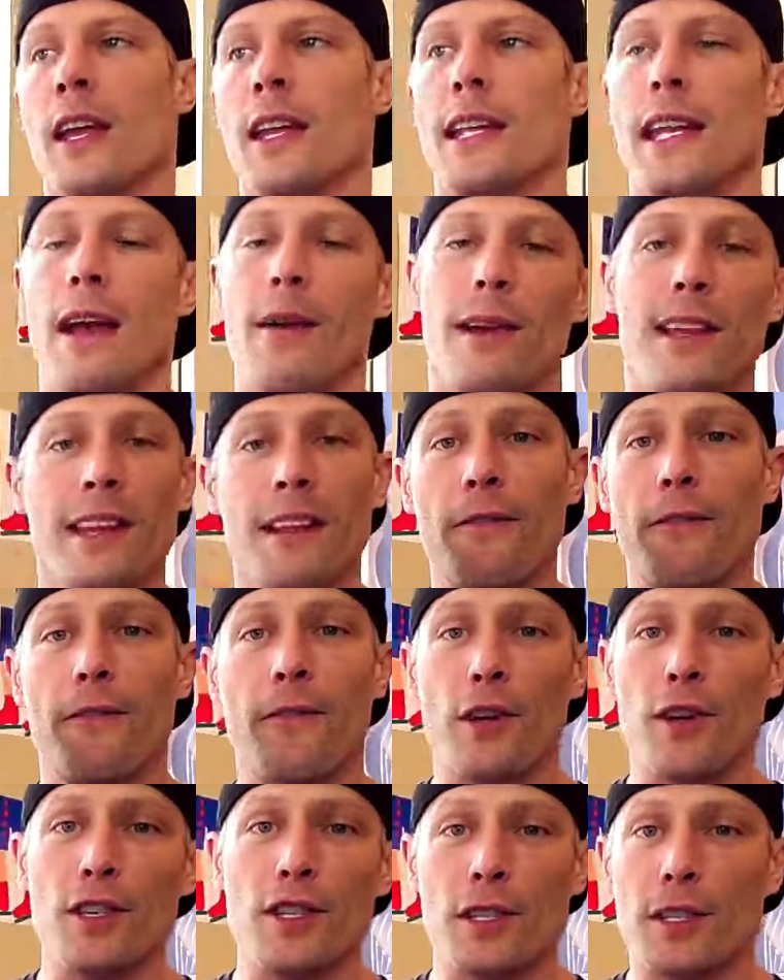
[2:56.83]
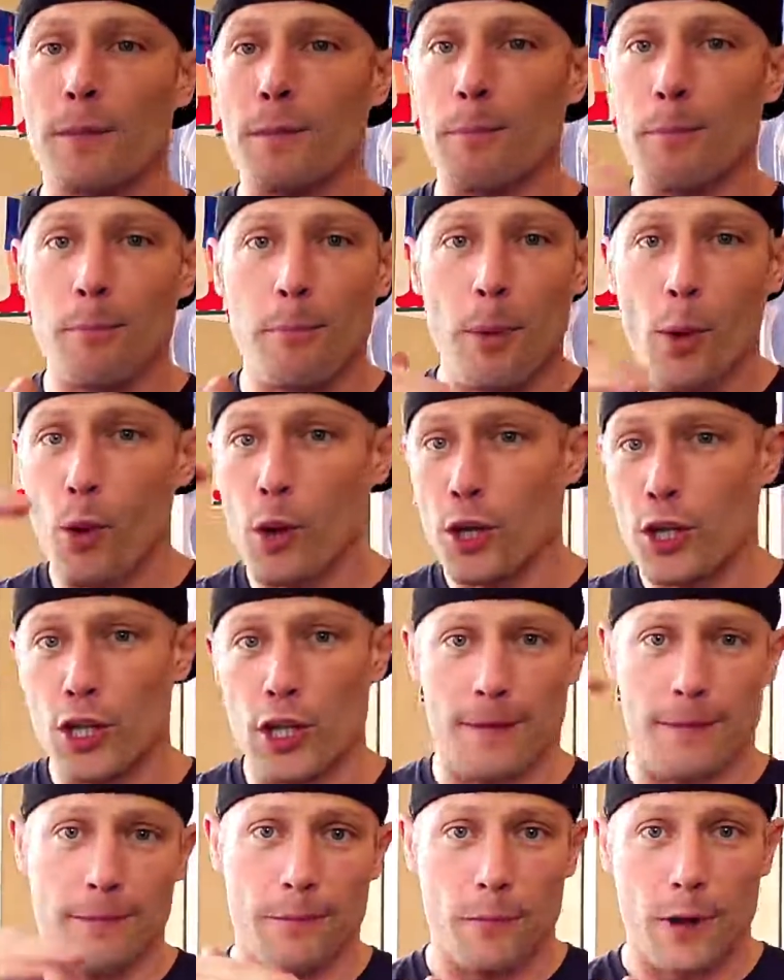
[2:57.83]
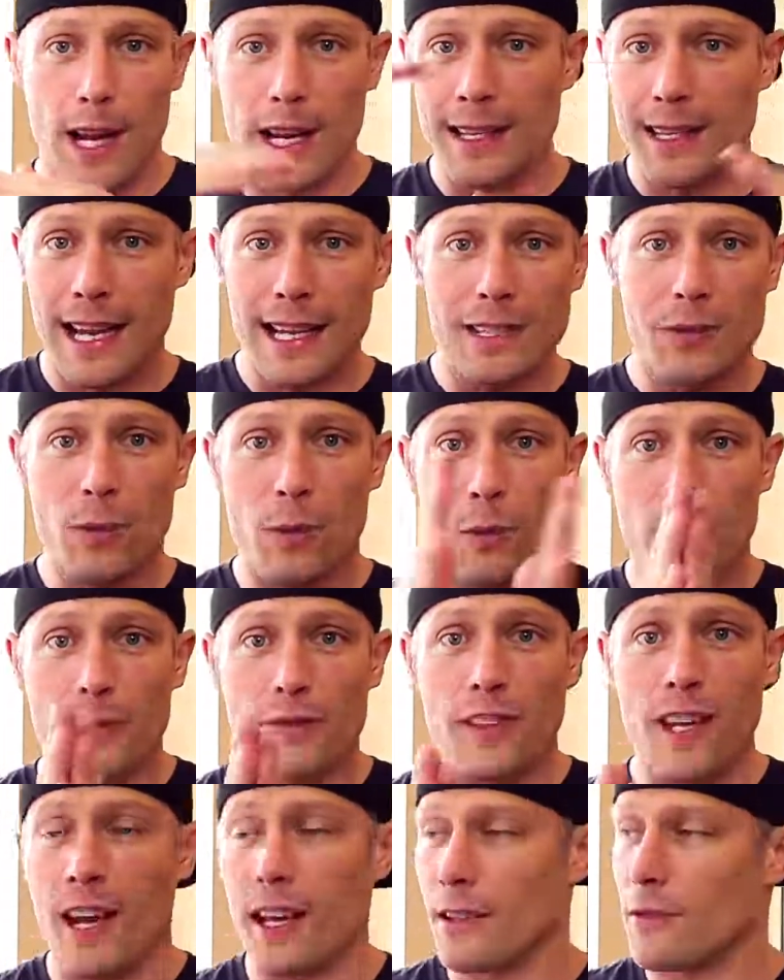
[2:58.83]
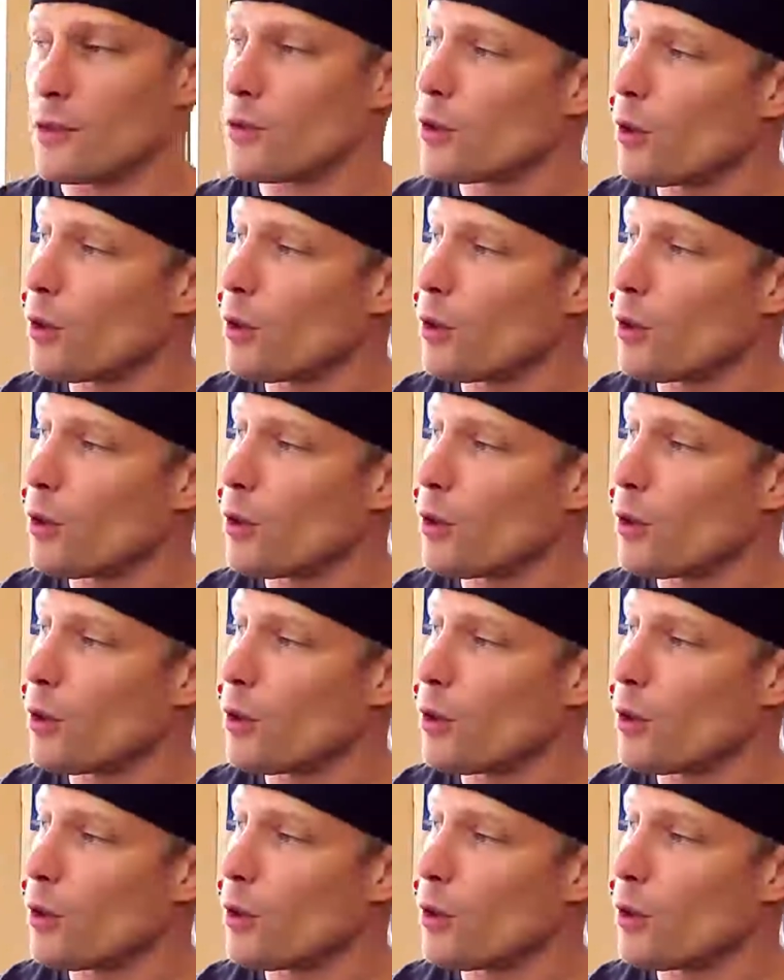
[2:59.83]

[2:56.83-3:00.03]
Now, in the first portion, right, that's what we've done.